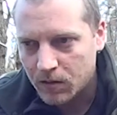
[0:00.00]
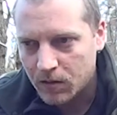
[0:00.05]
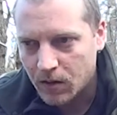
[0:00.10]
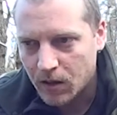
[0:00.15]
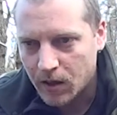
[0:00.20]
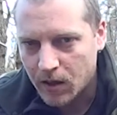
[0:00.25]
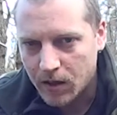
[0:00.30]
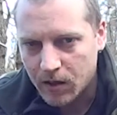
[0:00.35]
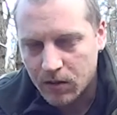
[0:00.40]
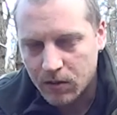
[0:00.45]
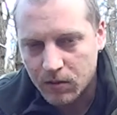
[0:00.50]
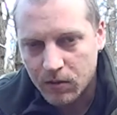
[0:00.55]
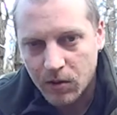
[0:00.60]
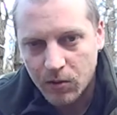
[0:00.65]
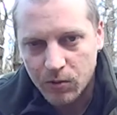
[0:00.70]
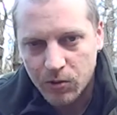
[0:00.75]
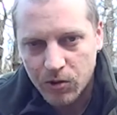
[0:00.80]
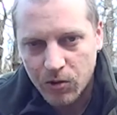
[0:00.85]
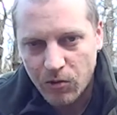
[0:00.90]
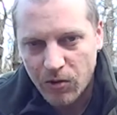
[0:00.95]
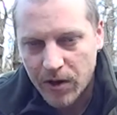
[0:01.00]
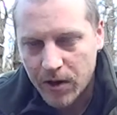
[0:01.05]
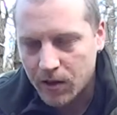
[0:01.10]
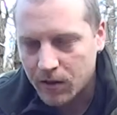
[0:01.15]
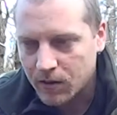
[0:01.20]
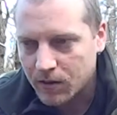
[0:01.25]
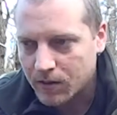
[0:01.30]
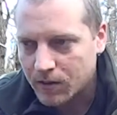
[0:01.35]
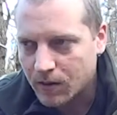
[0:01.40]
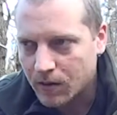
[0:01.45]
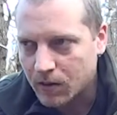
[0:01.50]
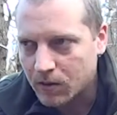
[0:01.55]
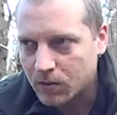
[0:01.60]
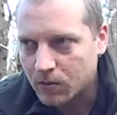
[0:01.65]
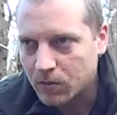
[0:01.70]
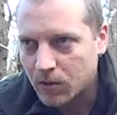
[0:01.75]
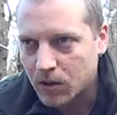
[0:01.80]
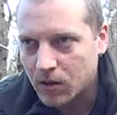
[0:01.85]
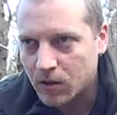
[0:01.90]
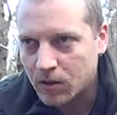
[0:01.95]
and no screen,
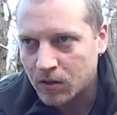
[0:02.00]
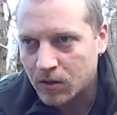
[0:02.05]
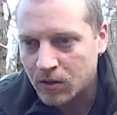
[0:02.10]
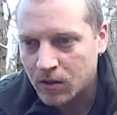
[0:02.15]
so